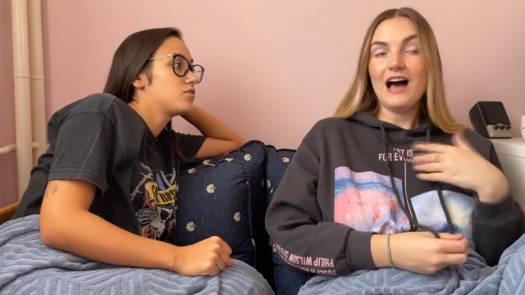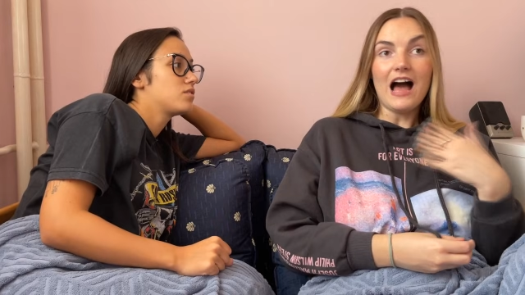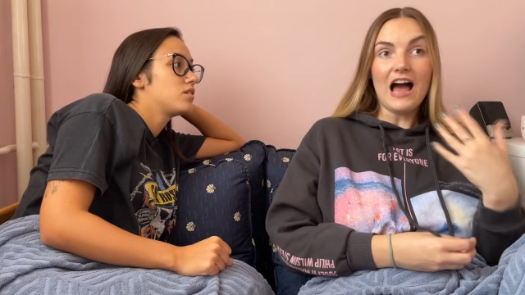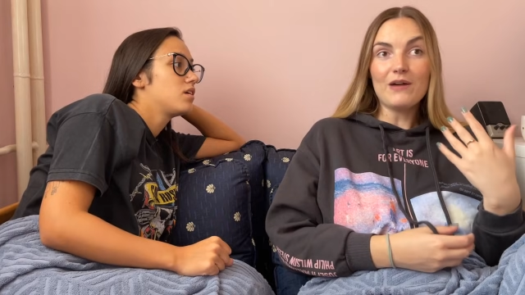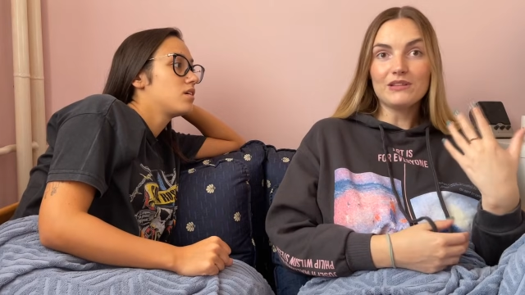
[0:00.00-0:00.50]
Speaker 1: too.
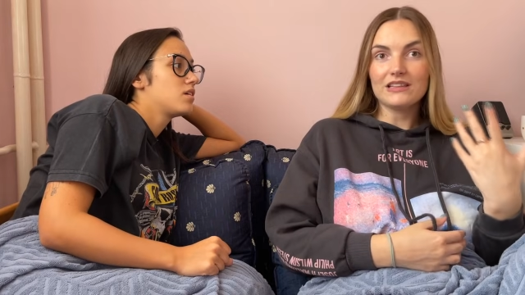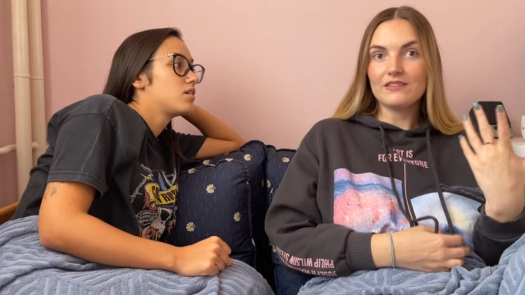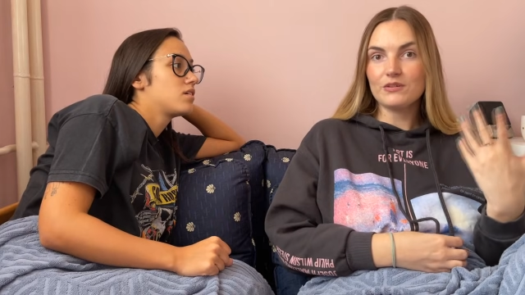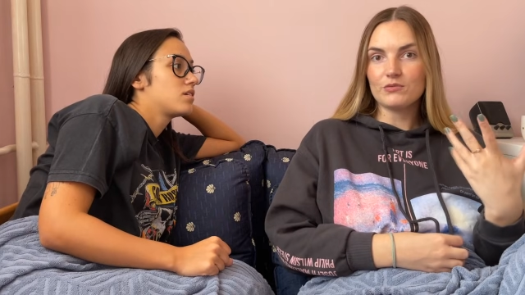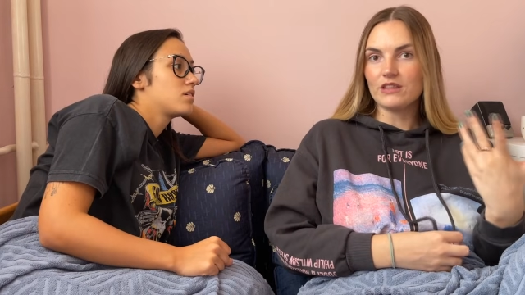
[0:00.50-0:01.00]
I would
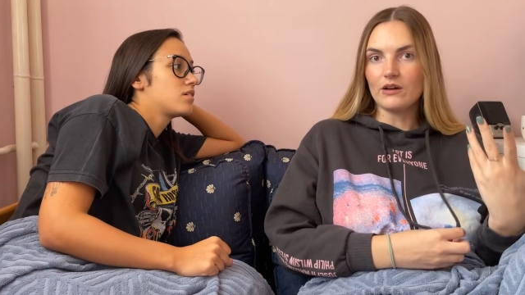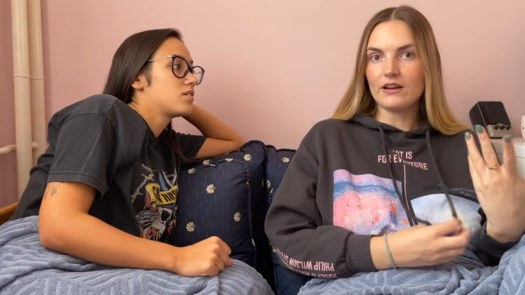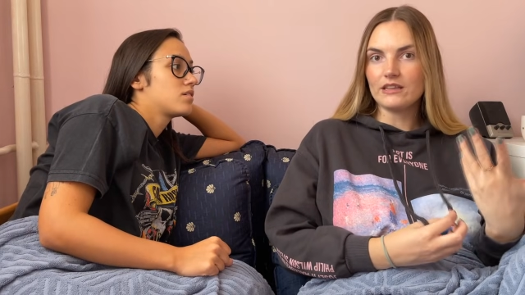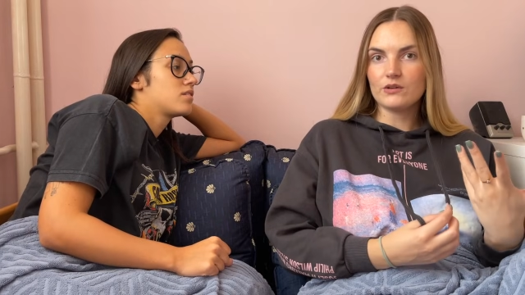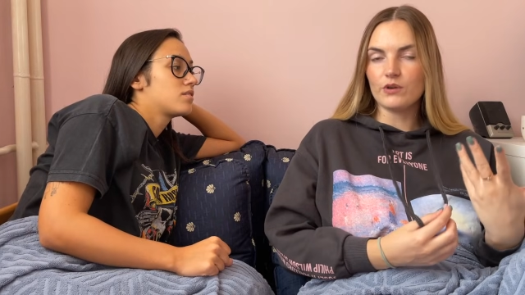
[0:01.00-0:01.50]
leave him
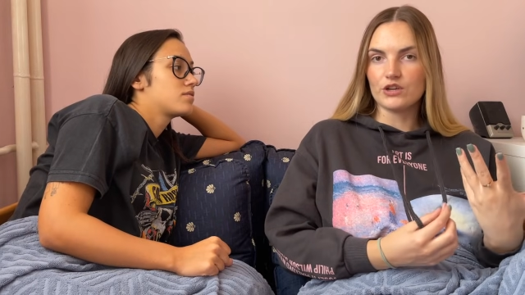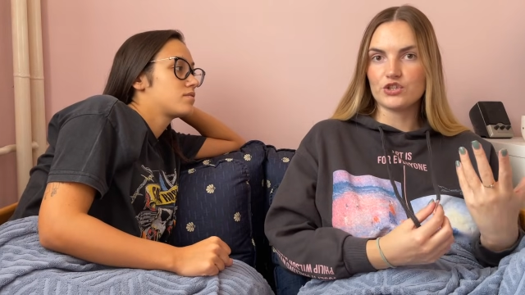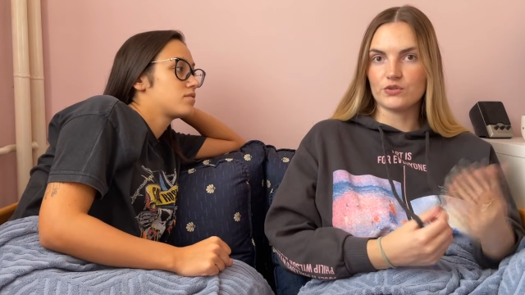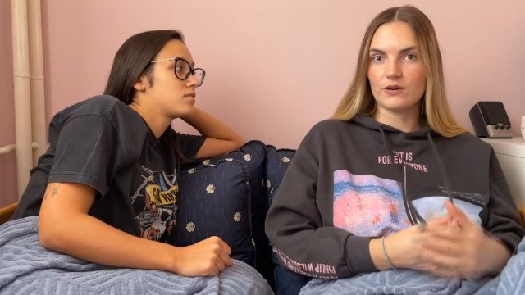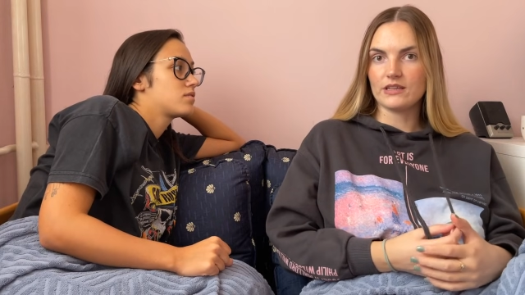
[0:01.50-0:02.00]
without any
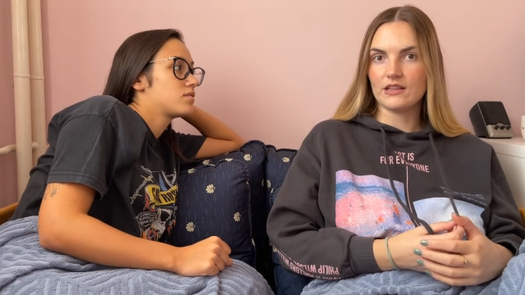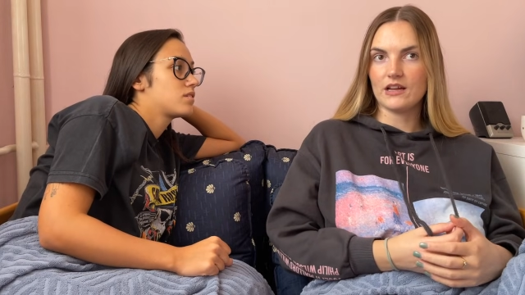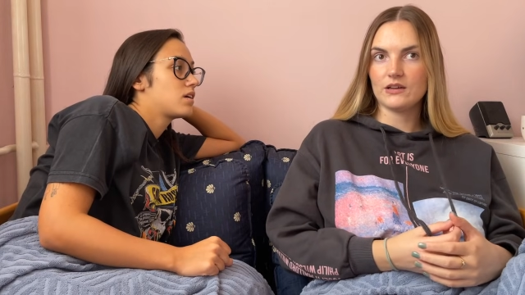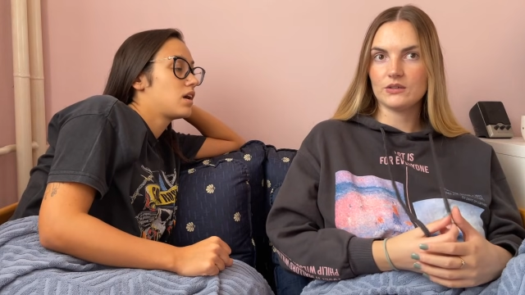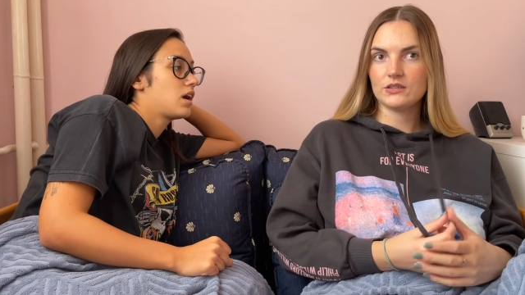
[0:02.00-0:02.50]
question right
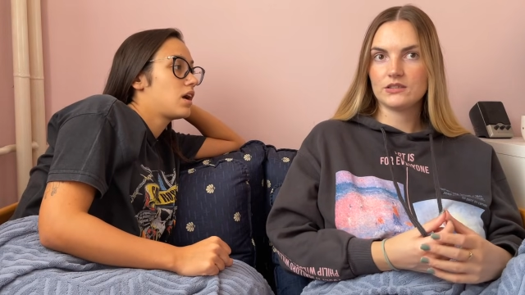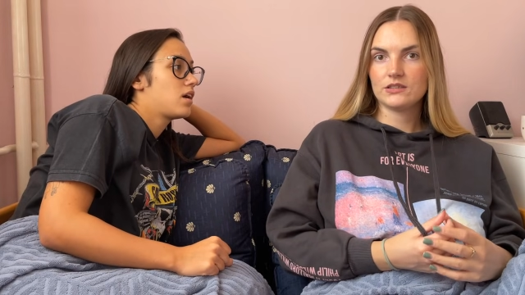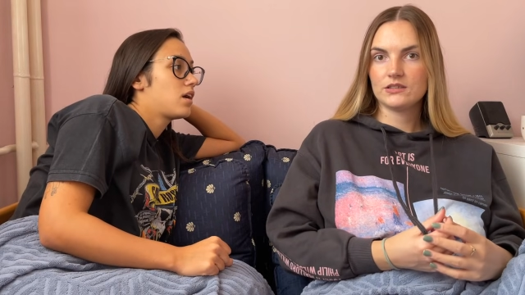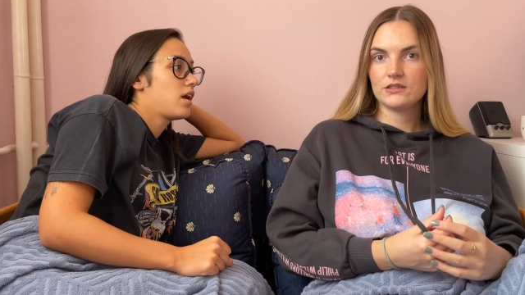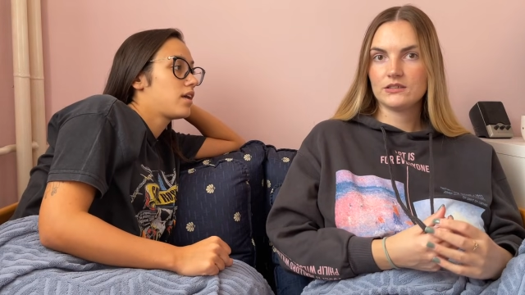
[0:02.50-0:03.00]
now.
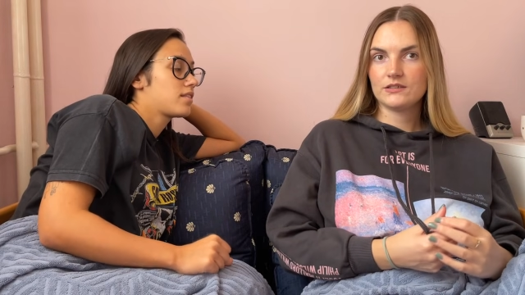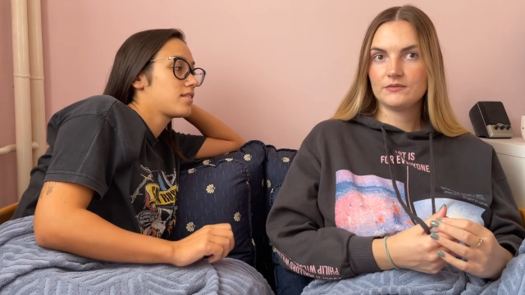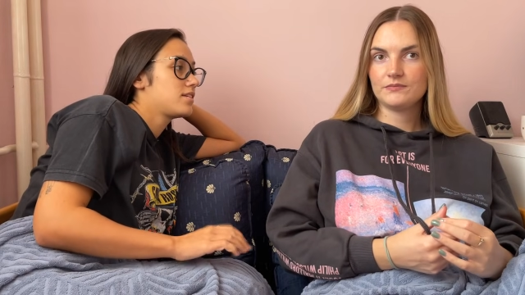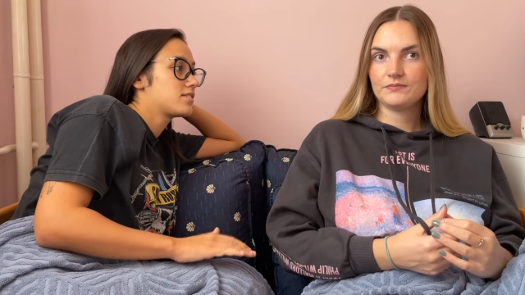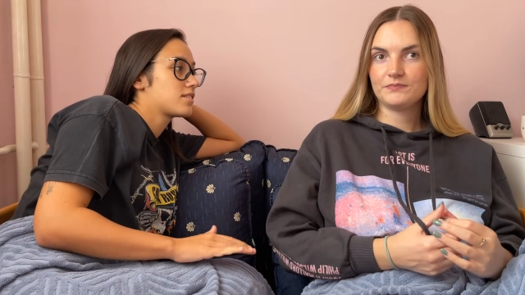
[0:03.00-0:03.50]

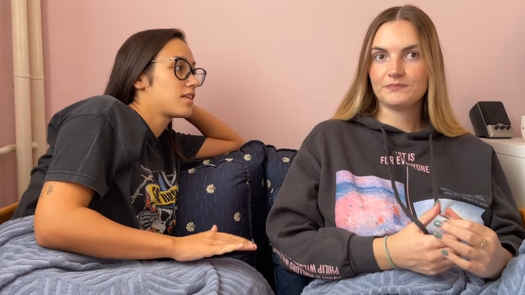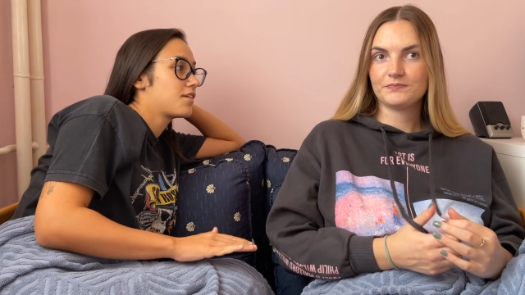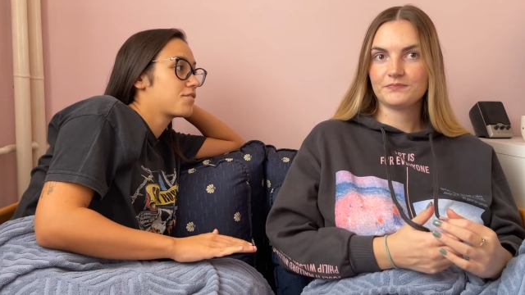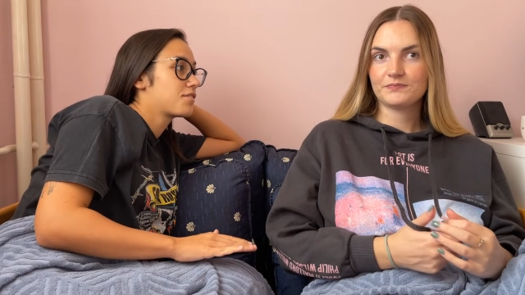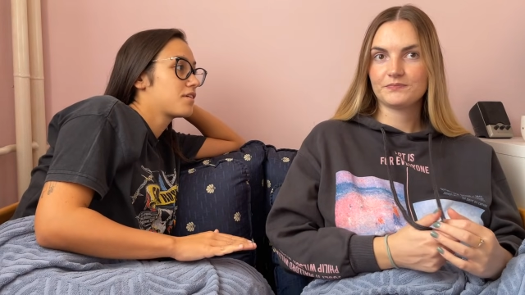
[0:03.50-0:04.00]
Speaker 2: At least
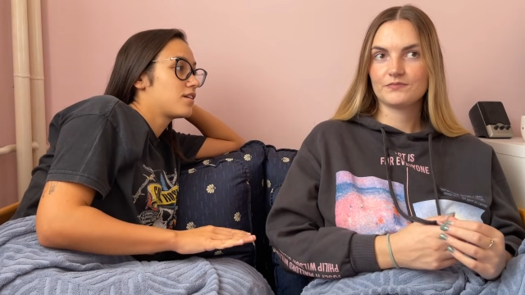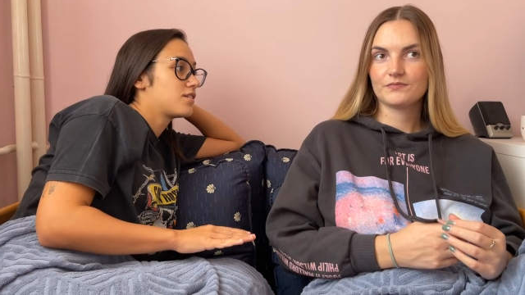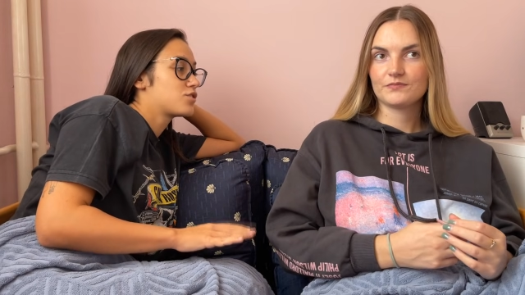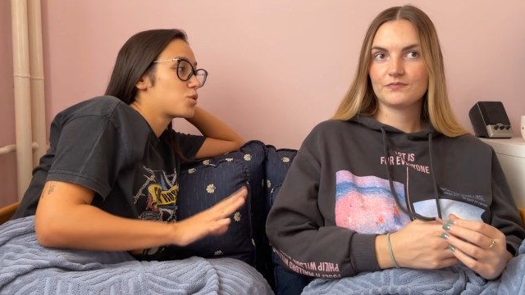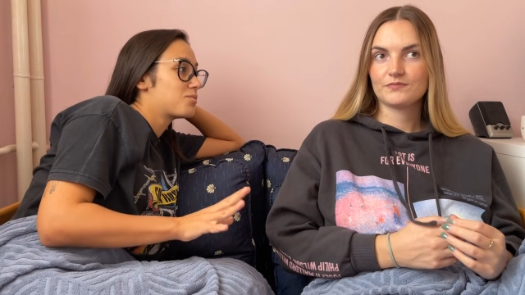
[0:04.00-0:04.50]
leave
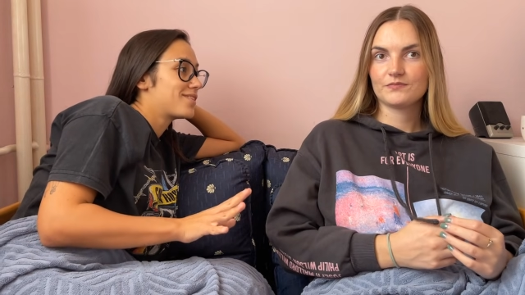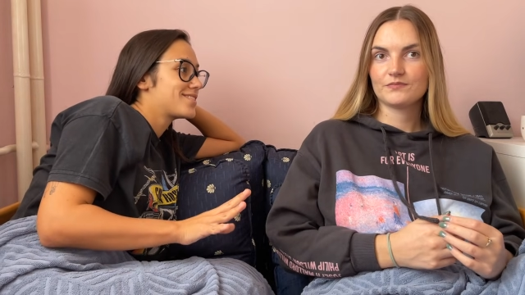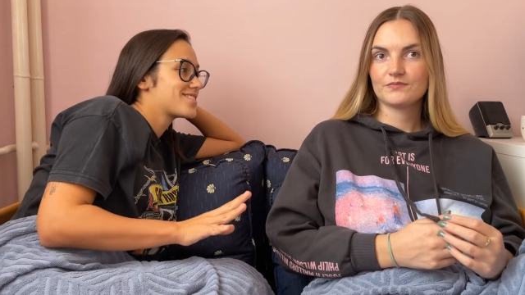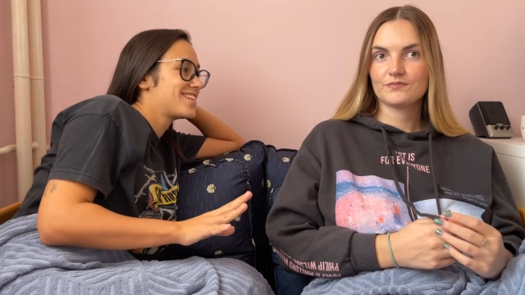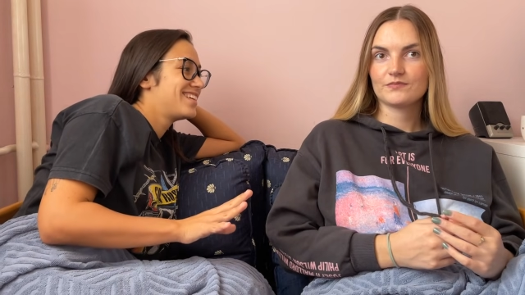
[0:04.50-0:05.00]
job
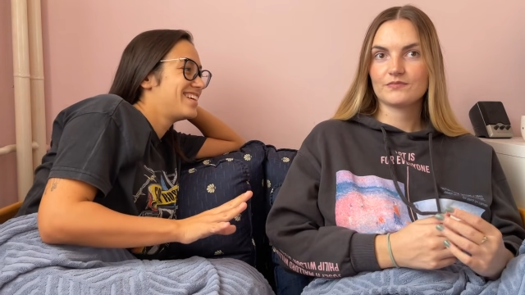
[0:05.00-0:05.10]
wise.